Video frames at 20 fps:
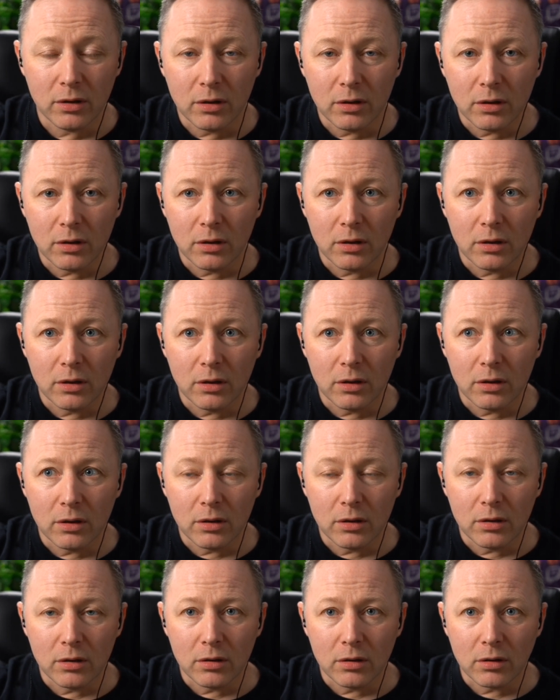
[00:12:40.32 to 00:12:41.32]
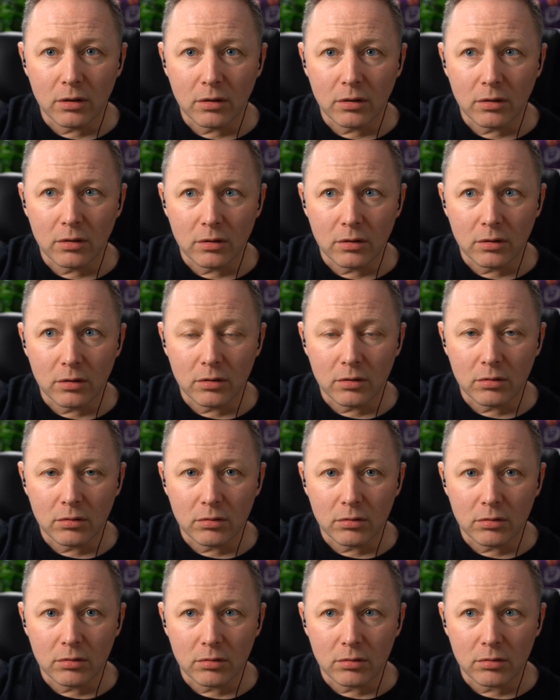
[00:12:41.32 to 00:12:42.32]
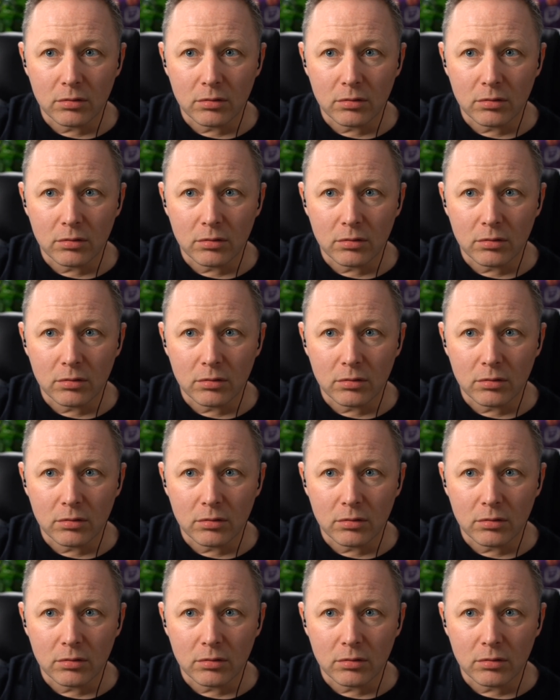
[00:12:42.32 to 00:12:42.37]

Nothing is said.